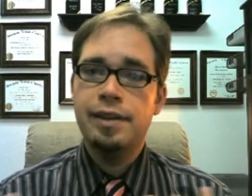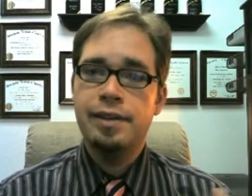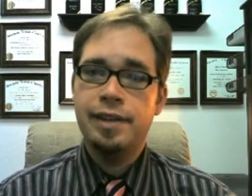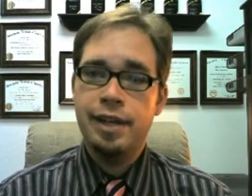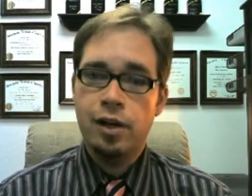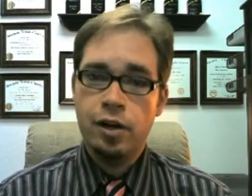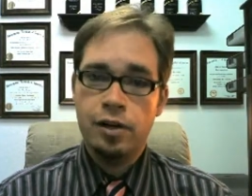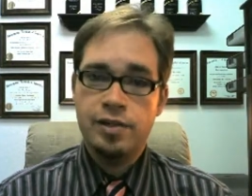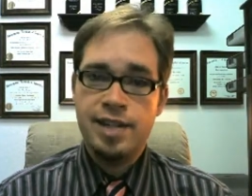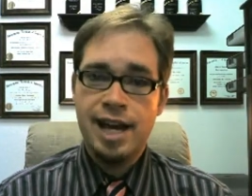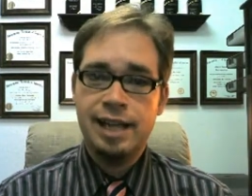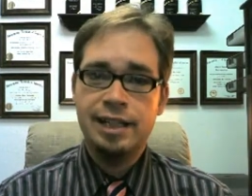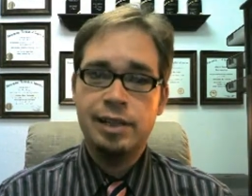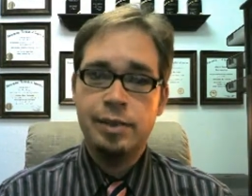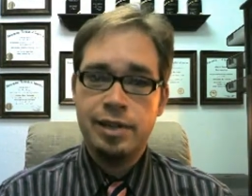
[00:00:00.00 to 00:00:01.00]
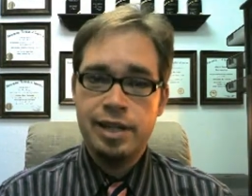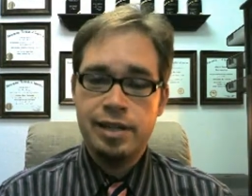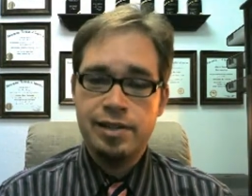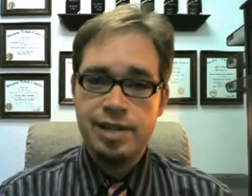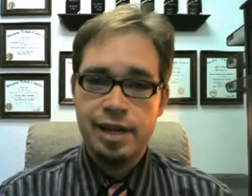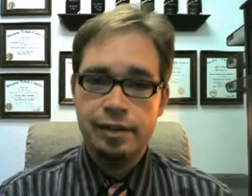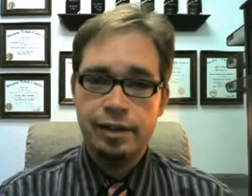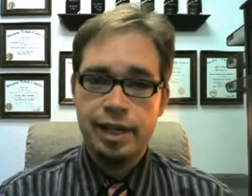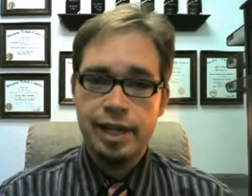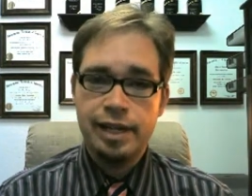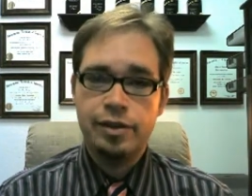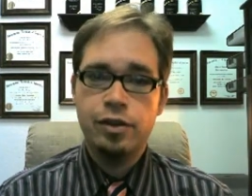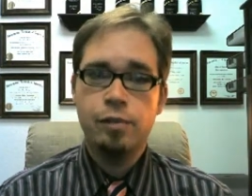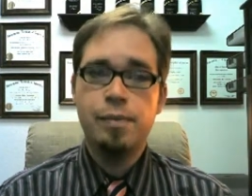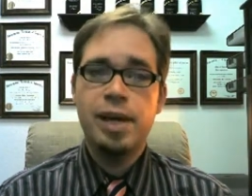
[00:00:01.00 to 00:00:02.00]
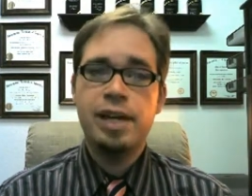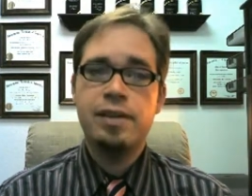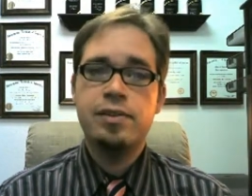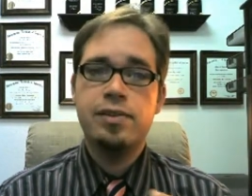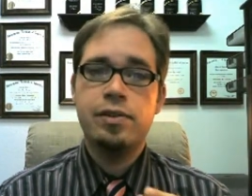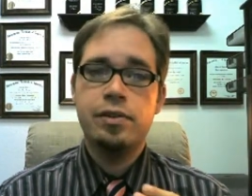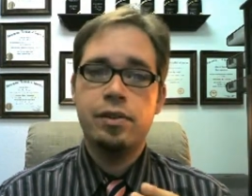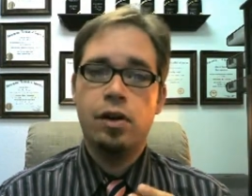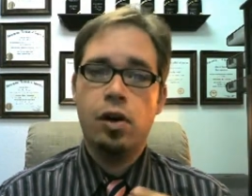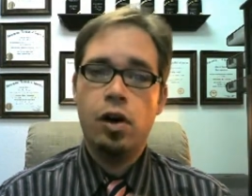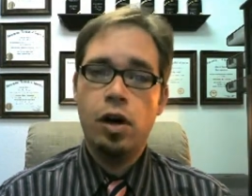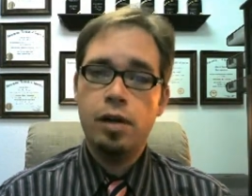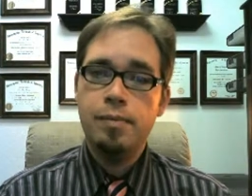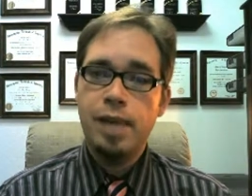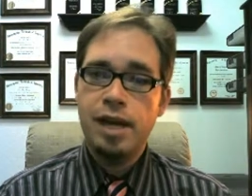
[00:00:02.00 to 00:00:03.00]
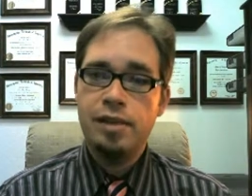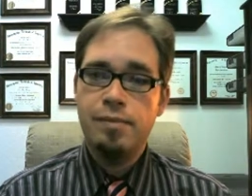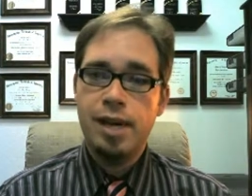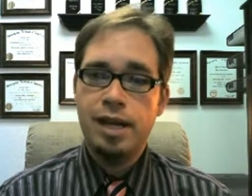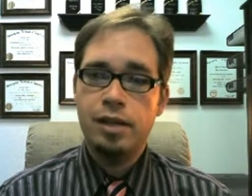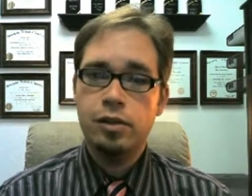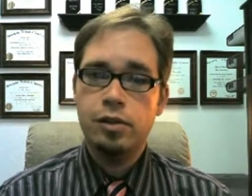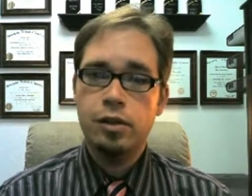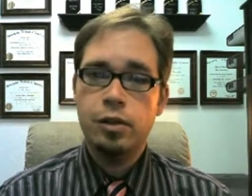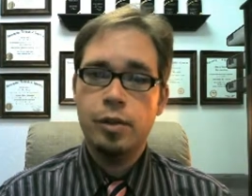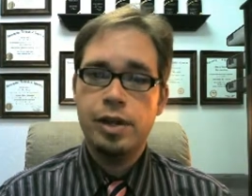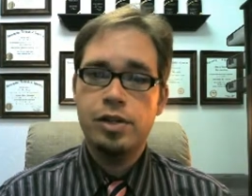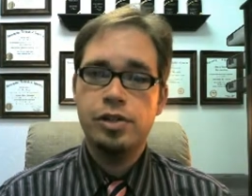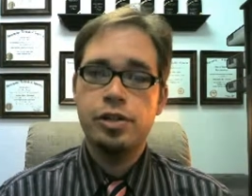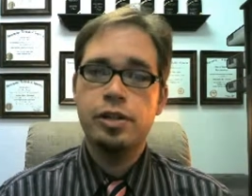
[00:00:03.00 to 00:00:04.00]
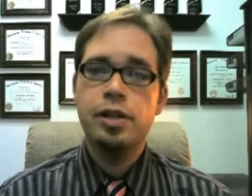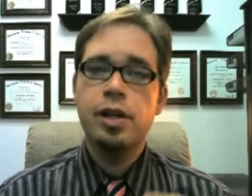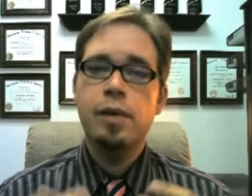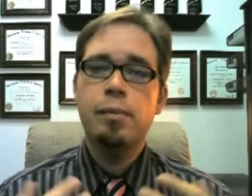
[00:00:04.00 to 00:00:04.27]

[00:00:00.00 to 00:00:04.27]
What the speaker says: They are exactly what they sound like. They're based on mathematical equation,